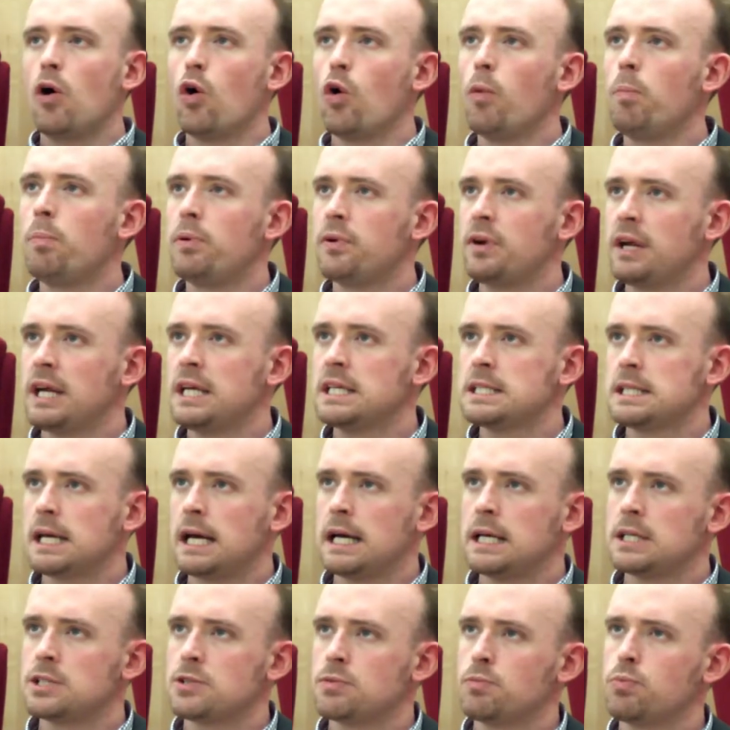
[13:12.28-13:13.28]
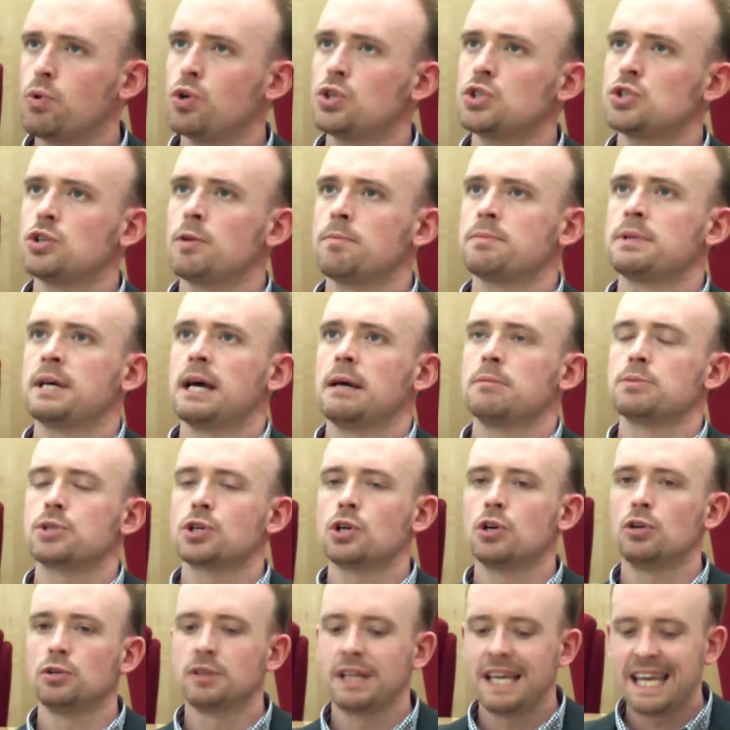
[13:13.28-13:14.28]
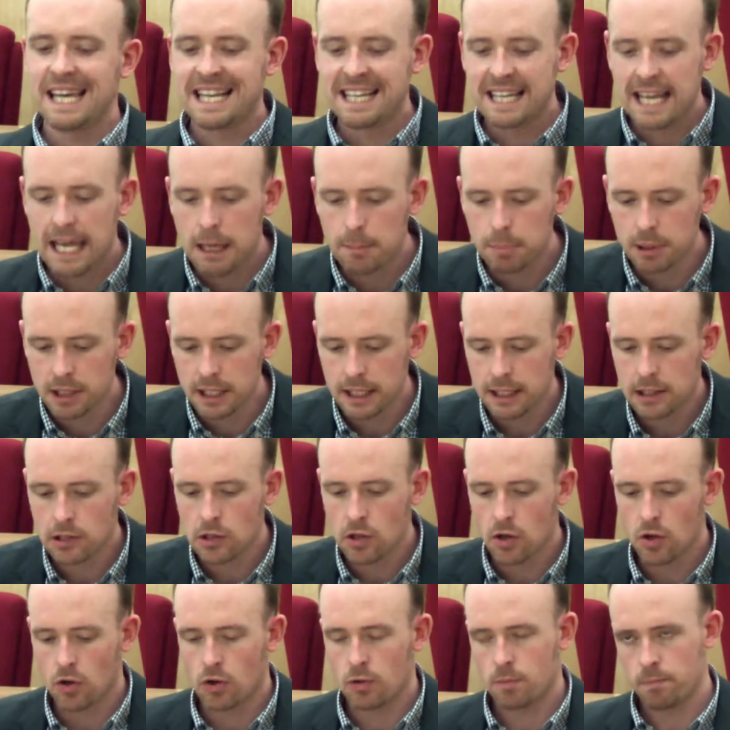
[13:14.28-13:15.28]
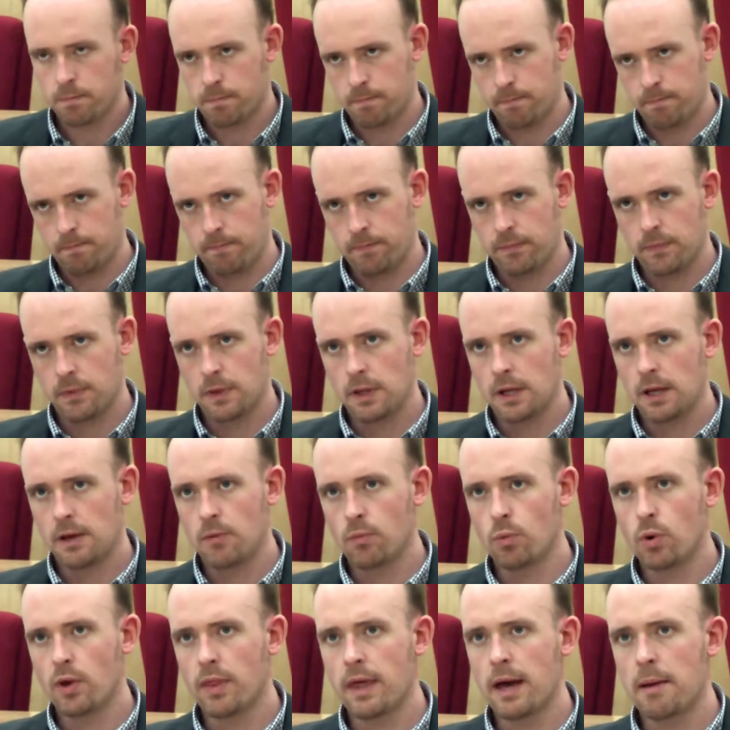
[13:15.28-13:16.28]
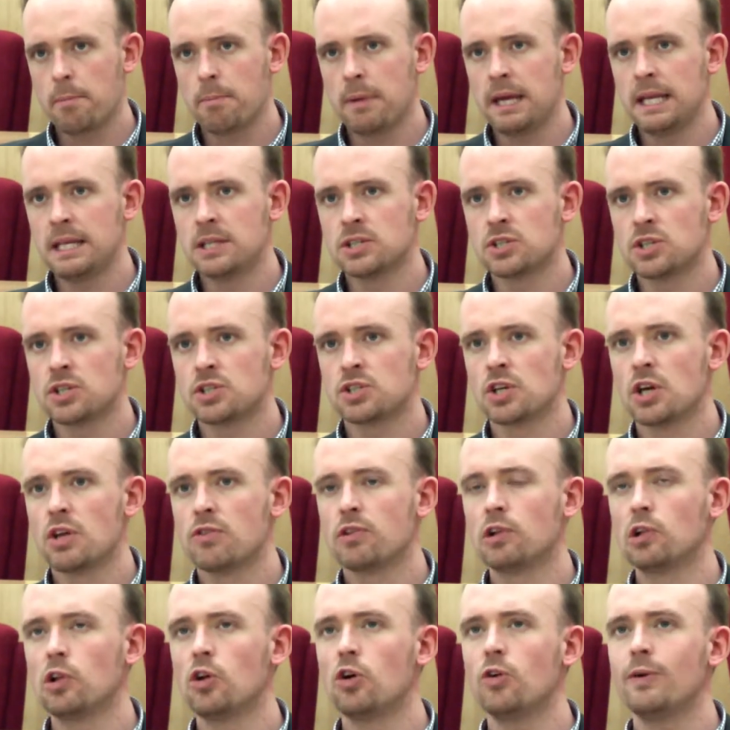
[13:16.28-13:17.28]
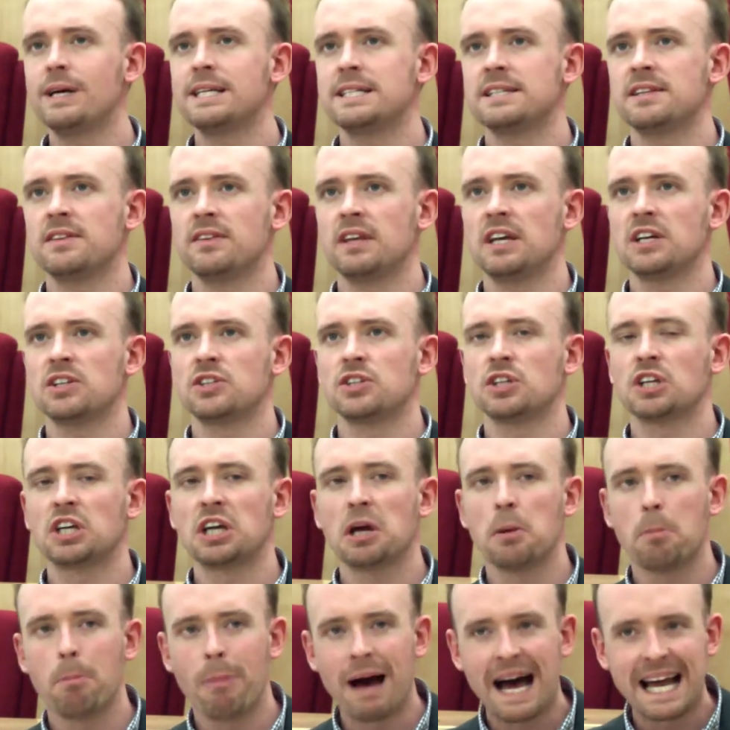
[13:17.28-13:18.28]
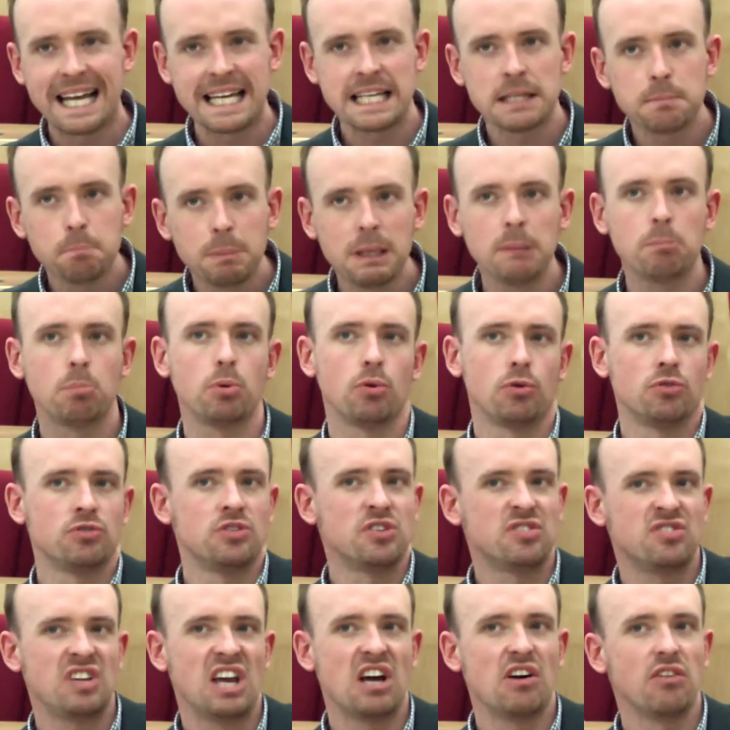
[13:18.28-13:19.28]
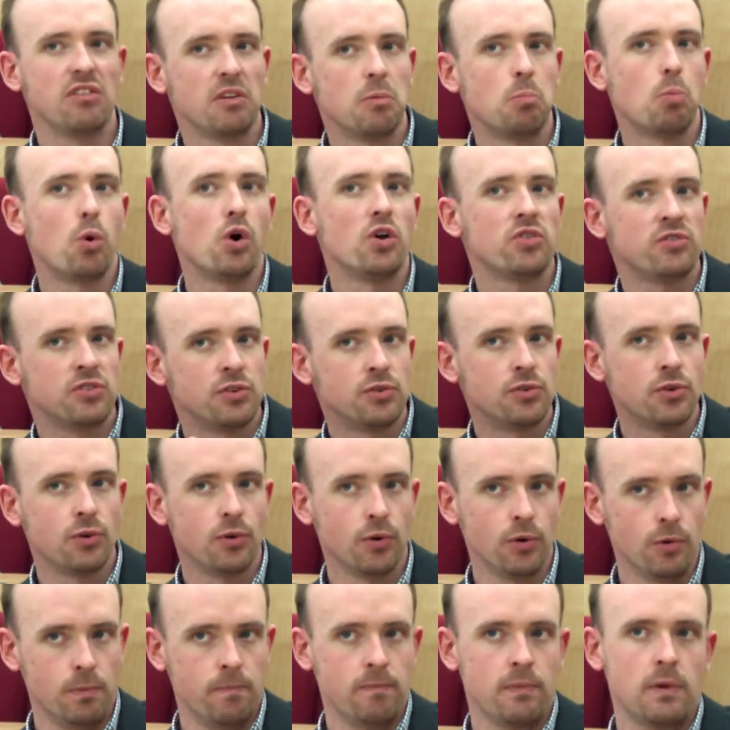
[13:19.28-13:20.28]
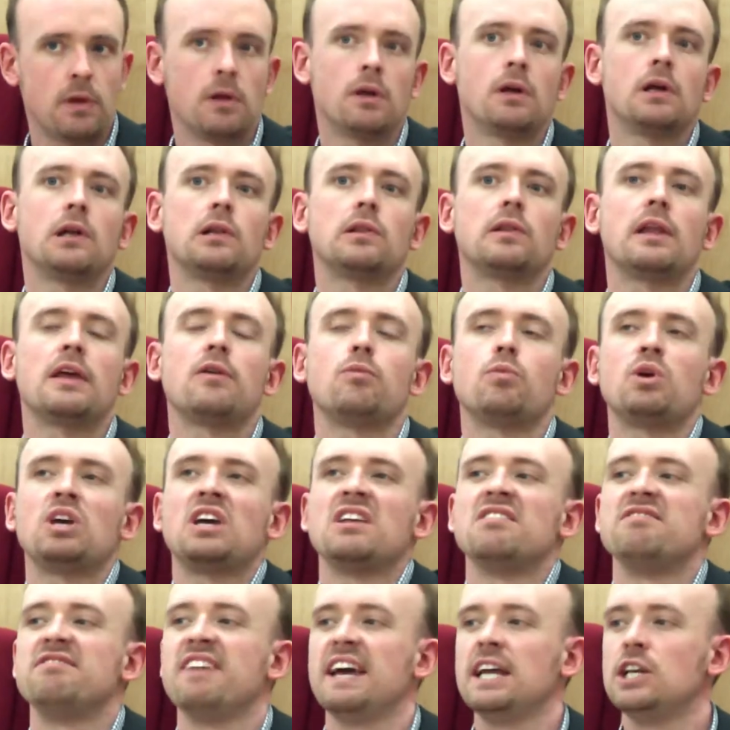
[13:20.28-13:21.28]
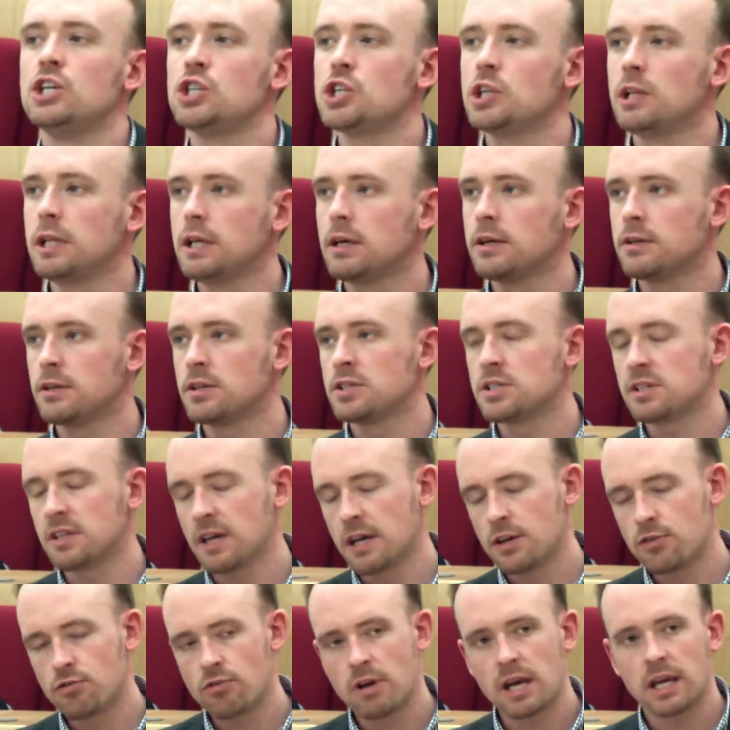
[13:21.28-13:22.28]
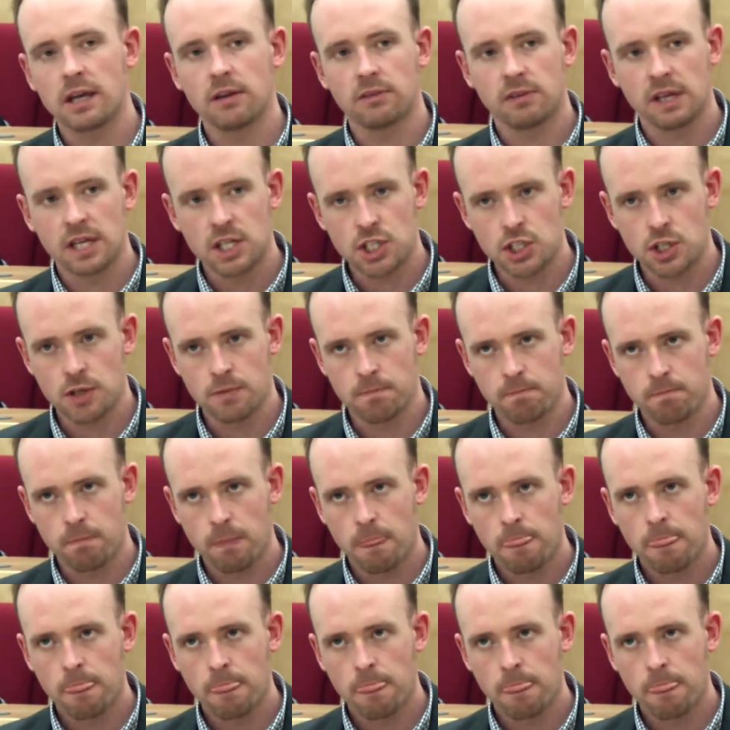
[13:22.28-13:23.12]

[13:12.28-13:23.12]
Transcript: operates as what's sometimes called enabling law. What that means is the law isn't there to command people to tell them what to do, like we conventionally understand regulation.